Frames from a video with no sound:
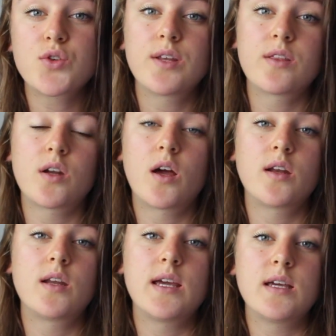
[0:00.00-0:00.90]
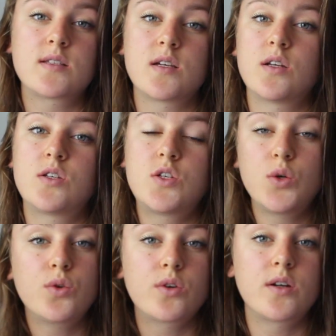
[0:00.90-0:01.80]
Doi Inthanon is a
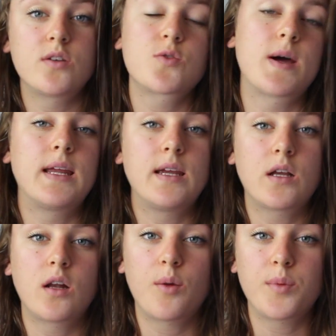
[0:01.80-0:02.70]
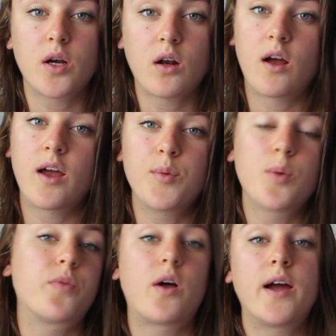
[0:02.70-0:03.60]
220-kilometer climb
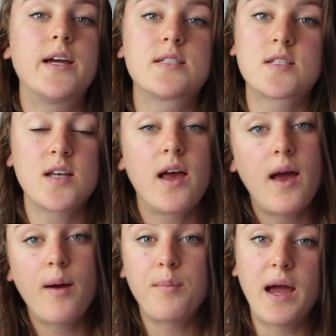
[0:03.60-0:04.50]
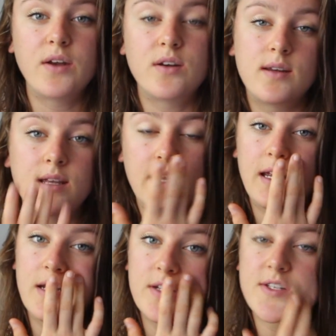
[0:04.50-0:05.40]
up the highest mountain
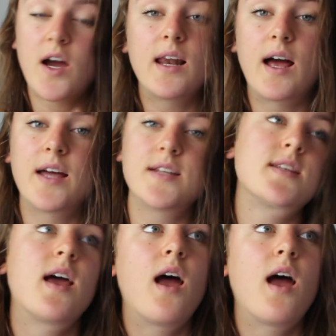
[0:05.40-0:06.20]
in Thailand.